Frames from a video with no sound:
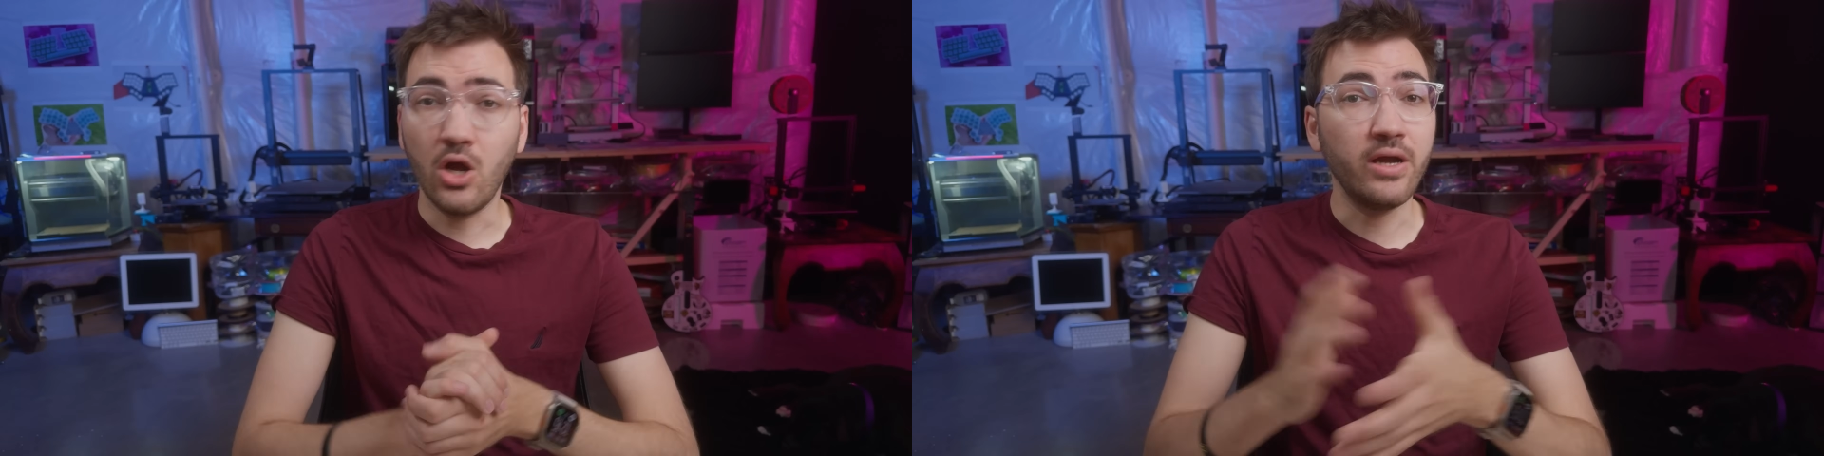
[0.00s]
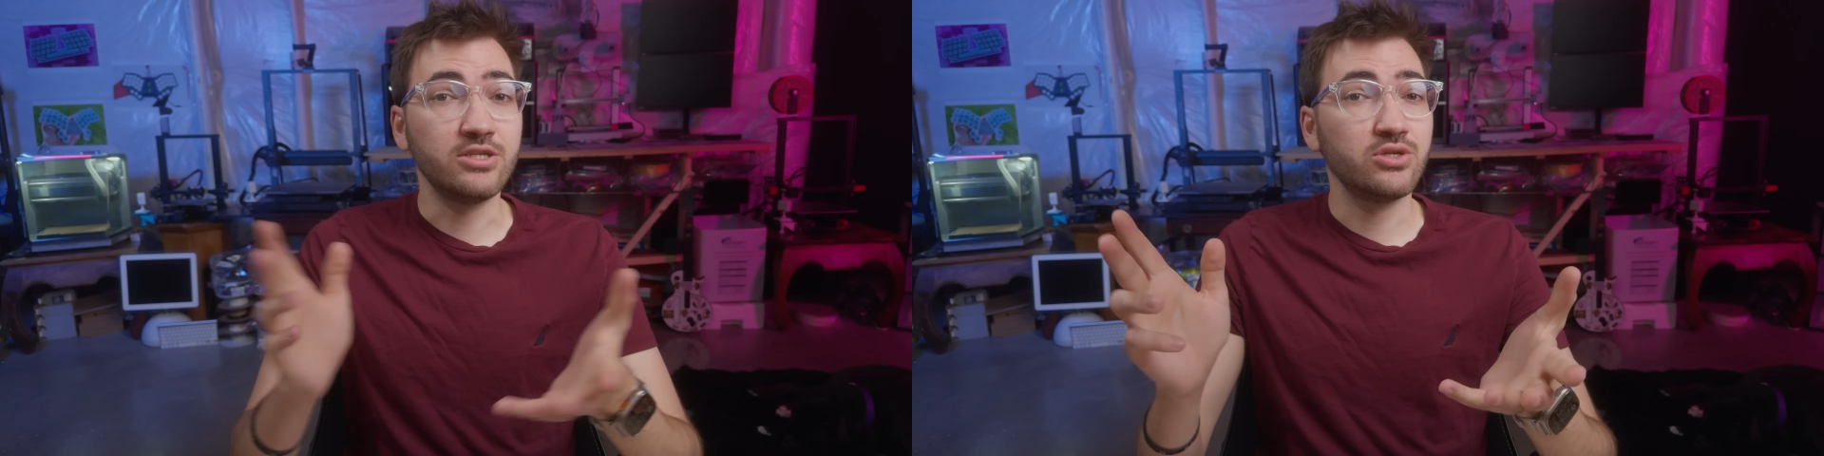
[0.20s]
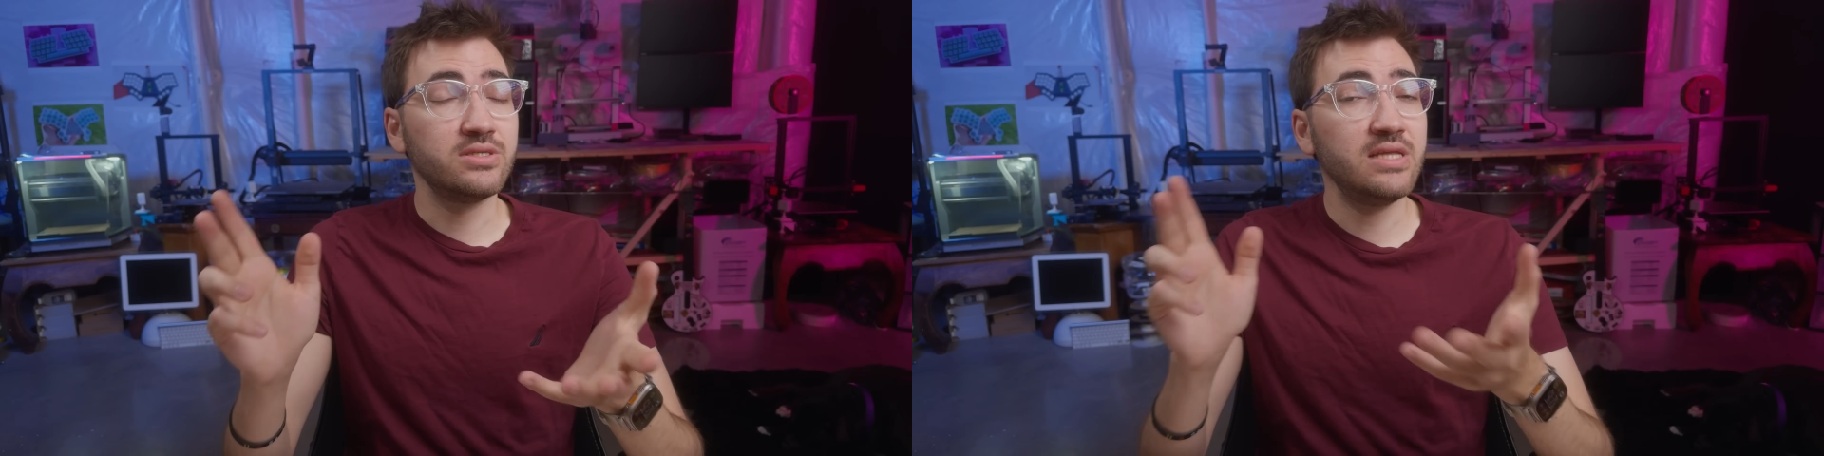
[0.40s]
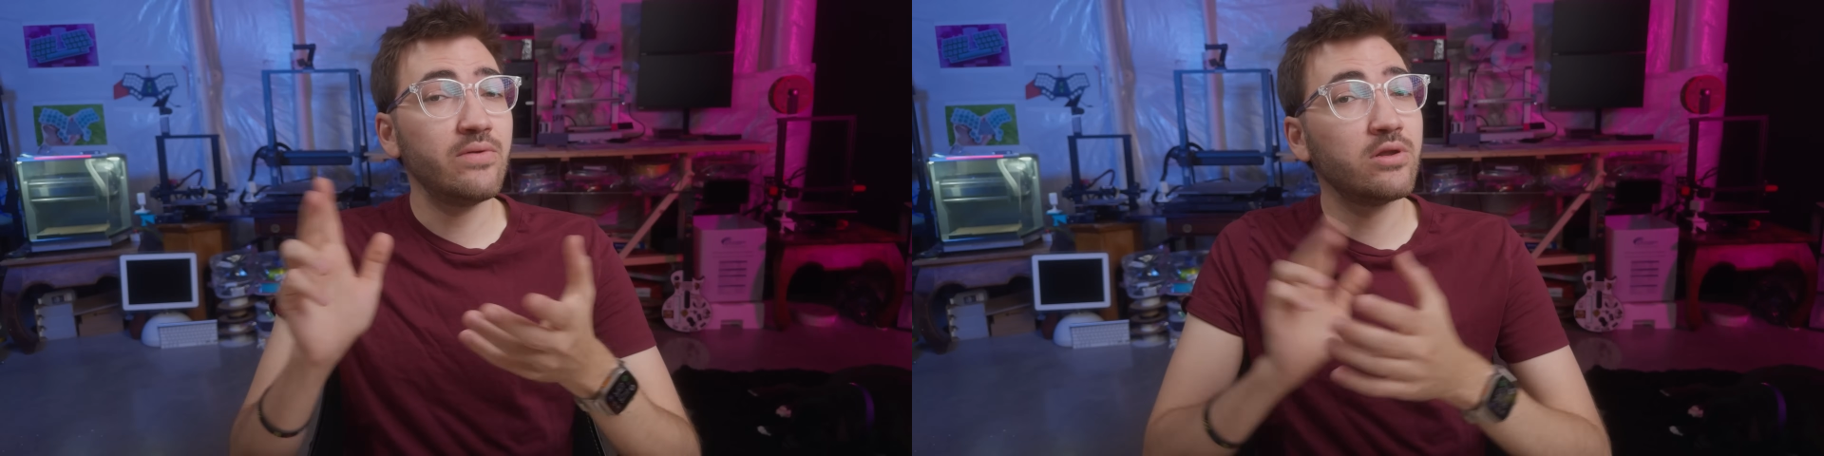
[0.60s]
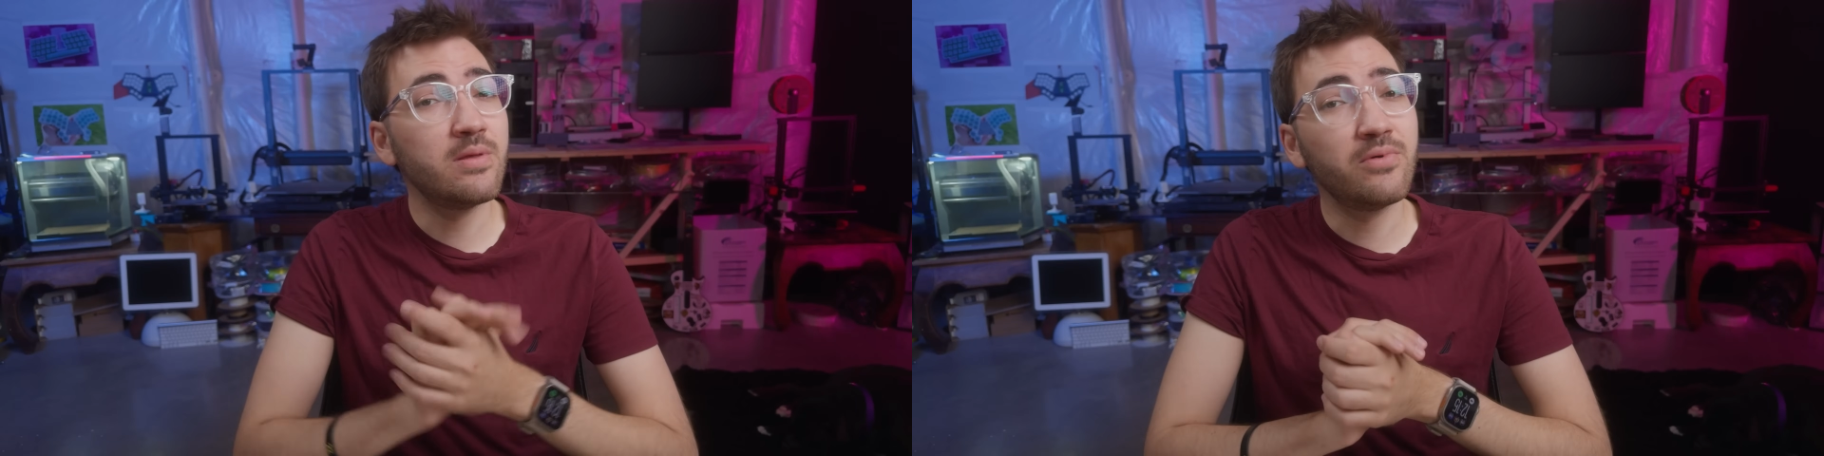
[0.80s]
All right, so today
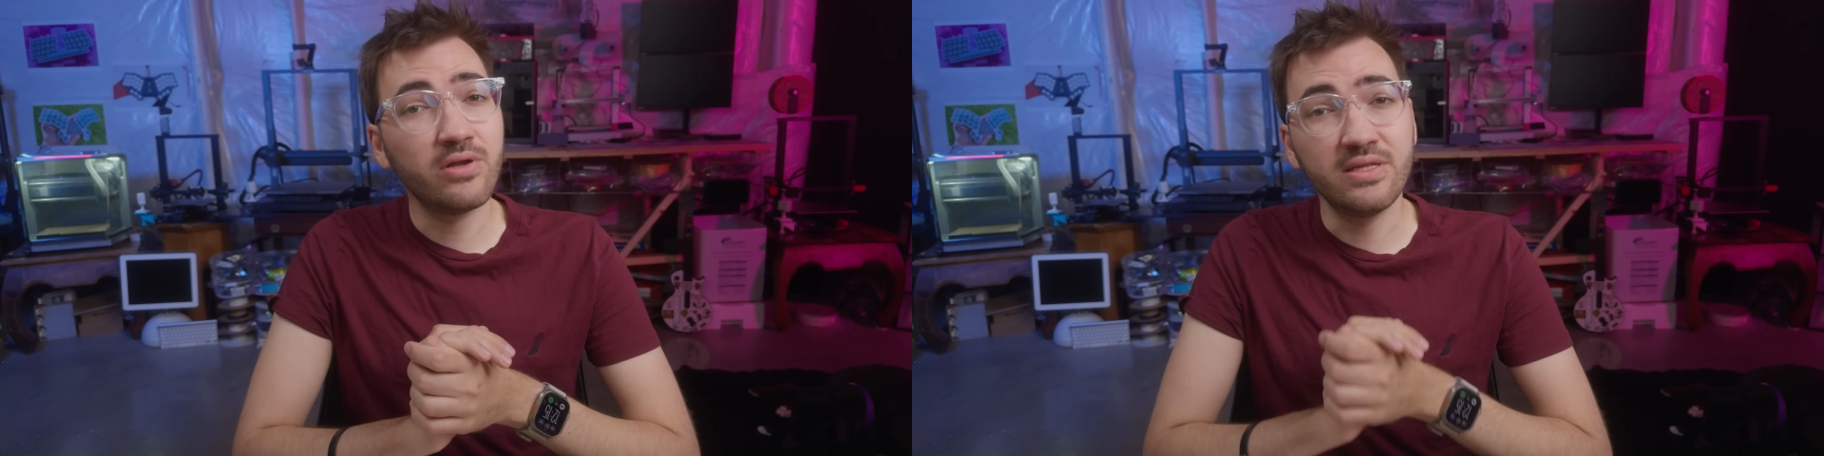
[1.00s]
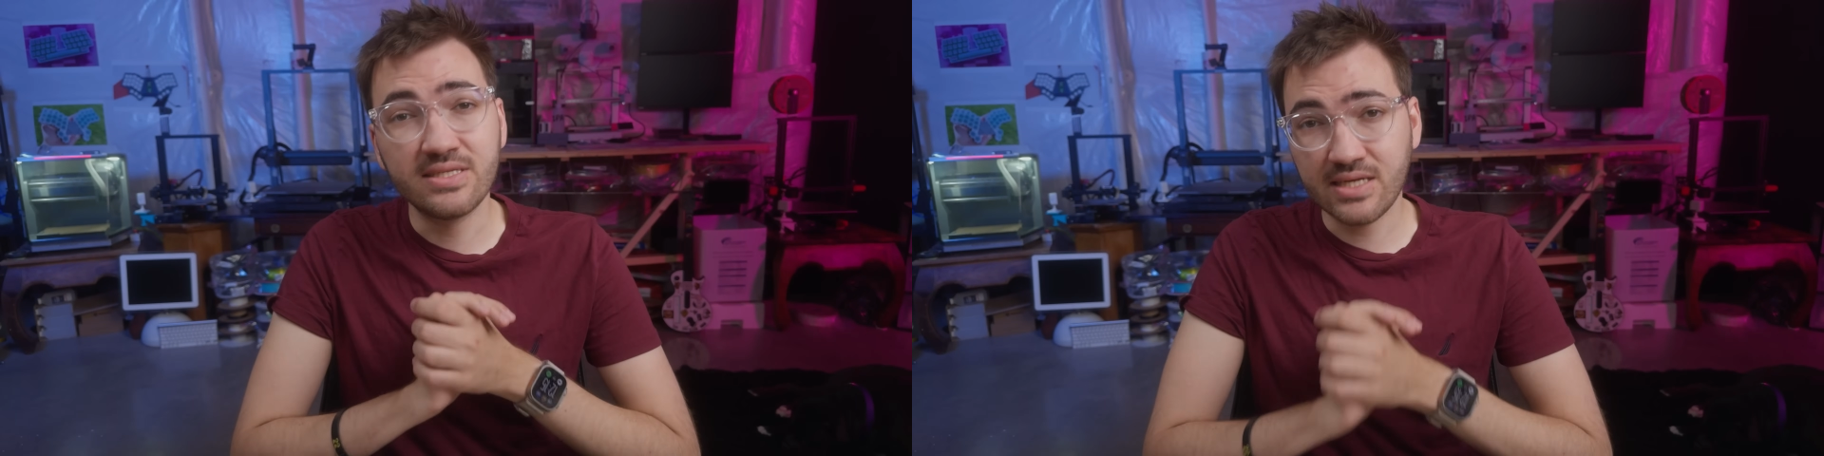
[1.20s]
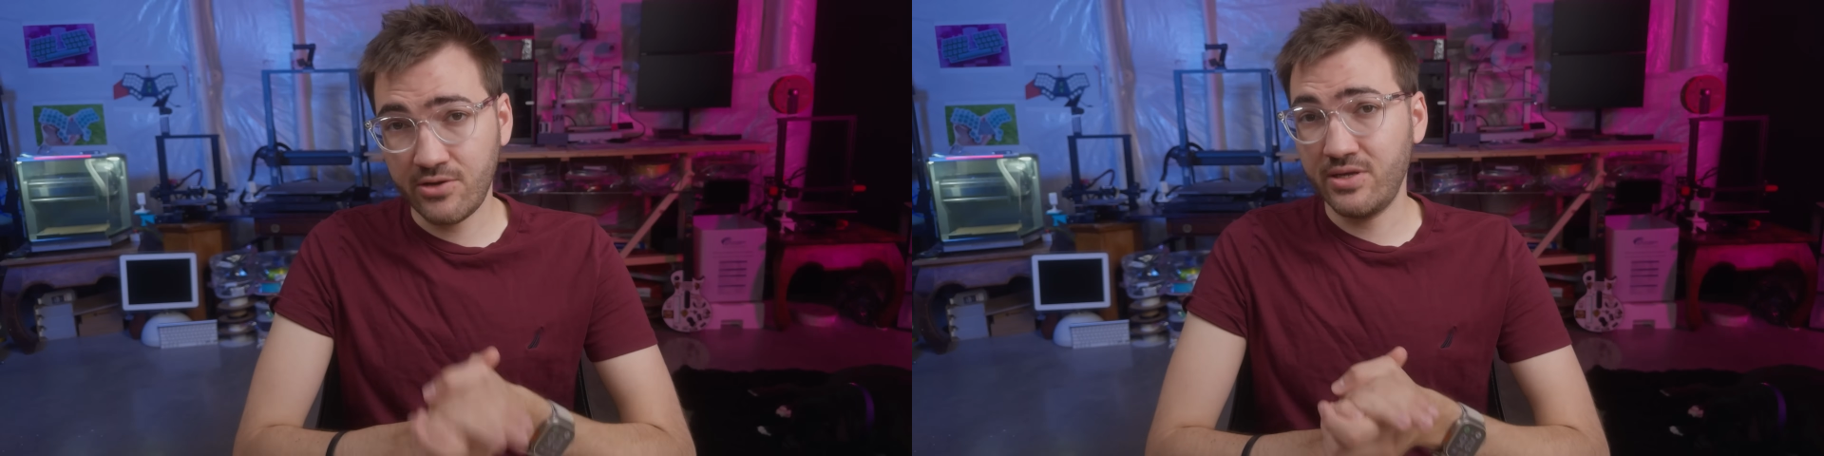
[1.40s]
we're going to be building the Scotto